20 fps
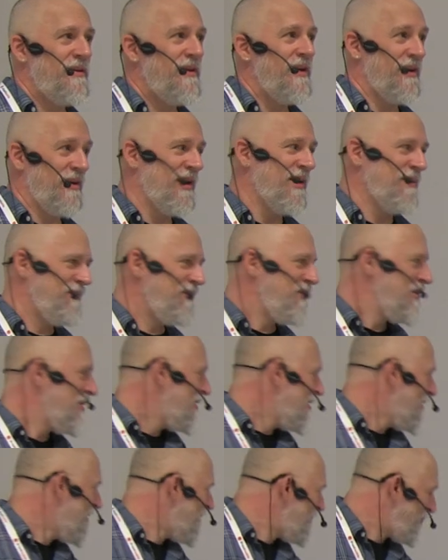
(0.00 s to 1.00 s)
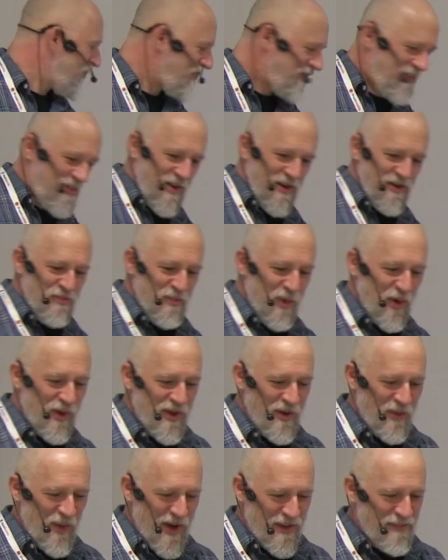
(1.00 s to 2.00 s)
Yeah, okay. It's more
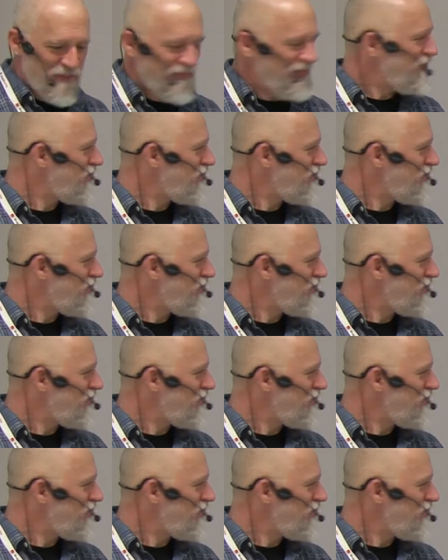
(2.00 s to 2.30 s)
than one.